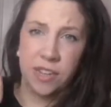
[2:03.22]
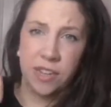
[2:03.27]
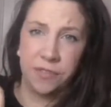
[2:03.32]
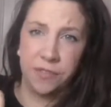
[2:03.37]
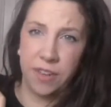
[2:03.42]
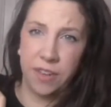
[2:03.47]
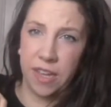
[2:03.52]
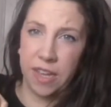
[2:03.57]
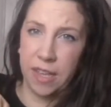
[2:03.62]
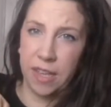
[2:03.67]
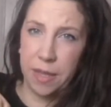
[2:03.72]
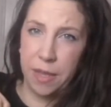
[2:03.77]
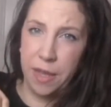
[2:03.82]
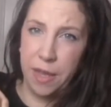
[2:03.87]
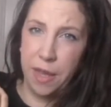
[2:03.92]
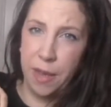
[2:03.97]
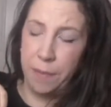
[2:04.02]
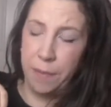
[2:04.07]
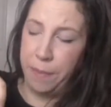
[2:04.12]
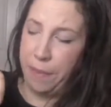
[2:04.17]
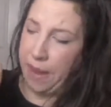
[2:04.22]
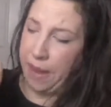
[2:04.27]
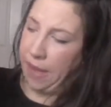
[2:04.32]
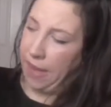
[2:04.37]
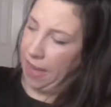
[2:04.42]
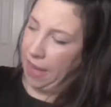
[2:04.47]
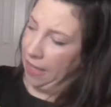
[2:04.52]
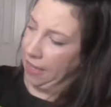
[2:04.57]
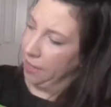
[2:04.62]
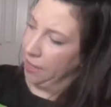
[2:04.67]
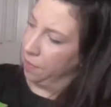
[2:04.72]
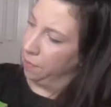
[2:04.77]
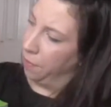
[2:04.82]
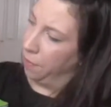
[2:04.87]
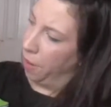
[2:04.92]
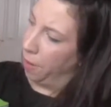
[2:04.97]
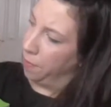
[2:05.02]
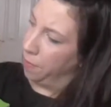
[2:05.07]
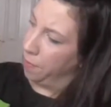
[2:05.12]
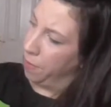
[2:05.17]
are lovely, but I like the
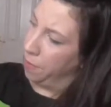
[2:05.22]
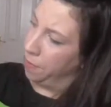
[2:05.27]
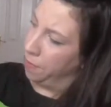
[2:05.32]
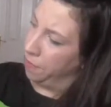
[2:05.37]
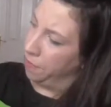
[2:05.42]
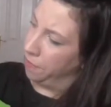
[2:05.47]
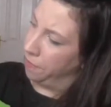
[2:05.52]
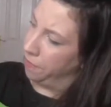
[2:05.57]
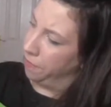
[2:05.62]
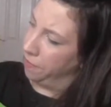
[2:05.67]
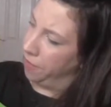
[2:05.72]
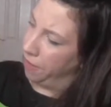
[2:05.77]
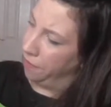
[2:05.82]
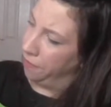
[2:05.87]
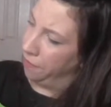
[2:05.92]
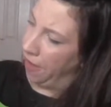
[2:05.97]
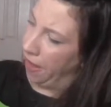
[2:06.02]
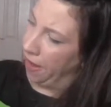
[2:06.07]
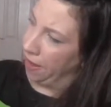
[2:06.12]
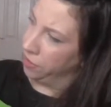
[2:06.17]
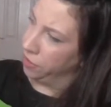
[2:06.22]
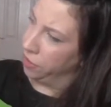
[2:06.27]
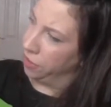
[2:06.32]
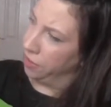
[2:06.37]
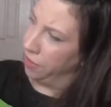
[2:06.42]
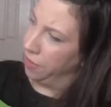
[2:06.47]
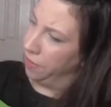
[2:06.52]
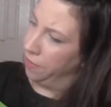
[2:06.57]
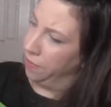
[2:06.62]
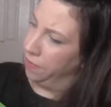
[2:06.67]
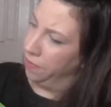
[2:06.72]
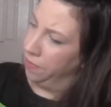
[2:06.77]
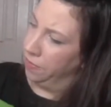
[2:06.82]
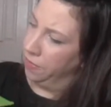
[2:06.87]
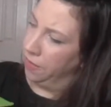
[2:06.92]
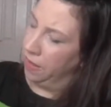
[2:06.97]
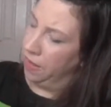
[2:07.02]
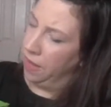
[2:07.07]
pop-up effect on them.